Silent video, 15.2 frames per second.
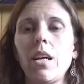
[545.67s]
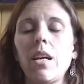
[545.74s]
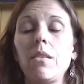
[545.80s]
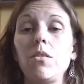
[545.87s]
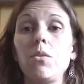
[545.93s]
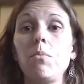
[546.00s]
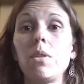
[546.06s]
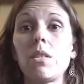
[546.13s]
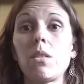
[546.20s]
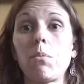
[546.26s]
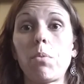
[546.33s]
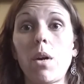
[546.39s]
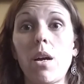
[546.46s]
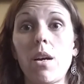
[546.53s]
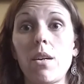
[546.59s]
And you'd be
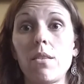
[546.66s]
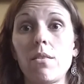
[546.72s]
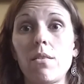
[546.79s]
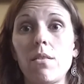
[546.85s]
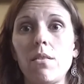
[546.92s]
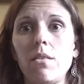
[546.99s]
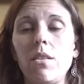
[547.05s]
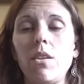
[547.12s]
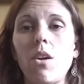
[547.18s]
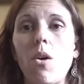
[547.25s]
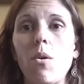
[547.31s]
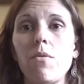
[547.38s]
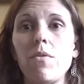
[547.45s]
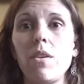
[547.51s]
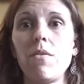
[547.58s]
surprised,
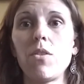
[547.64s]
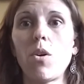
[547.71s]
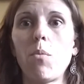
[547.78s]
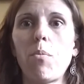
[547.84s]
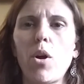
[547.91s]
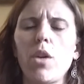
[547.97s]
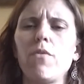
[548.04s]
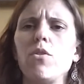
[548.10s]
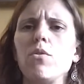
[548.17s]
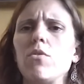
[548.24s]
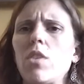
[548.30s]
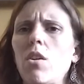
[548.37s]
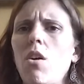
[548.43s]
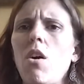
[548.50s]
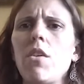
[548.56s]
if even though part of you's
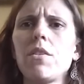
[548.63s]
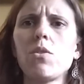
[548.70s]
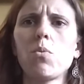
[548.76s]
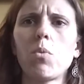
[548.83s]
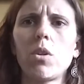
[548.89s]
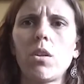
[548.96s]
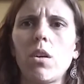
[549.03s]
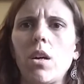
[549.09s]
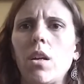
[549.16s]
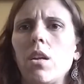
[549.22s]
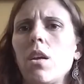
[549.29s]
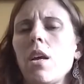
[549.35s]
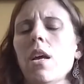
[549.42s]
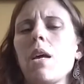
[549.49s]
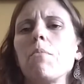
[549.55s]
done all this work on
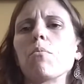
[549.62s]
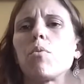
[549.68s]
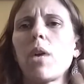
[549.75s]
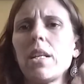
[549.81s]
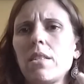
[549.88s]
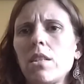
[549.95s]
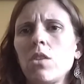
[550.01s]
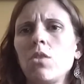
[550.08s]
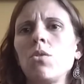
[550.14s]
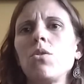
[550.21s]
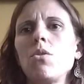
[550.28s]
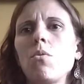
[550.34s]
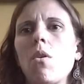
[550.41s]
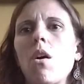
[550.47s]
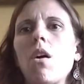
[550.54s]
embracing who
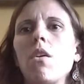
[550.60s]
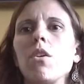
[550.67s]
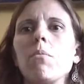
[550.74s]
you are,